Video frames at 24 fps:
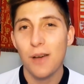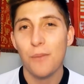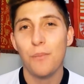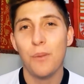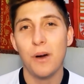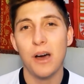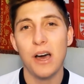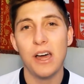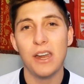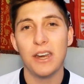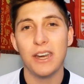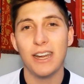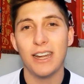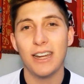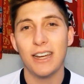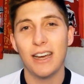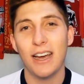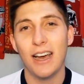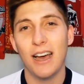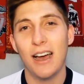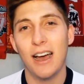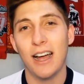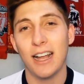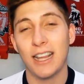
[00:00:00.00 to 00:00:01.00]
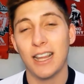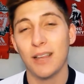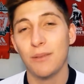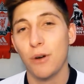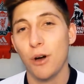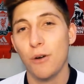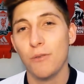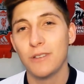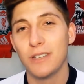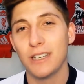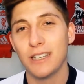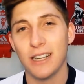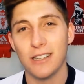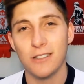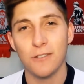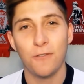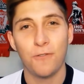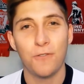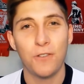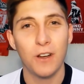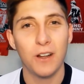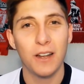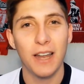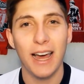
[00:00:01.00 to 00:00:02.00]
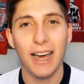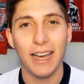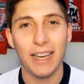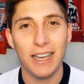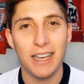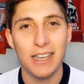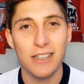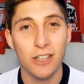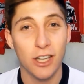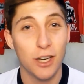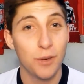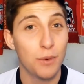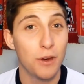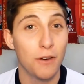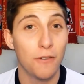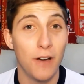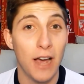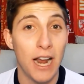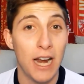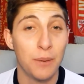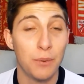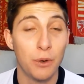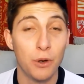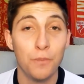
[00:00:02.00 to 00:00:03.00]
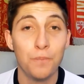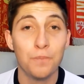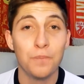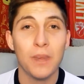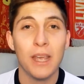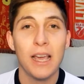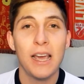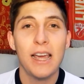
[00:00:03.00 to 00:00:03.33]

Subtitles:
but at the moment, it doesn't feel like he's going to be available.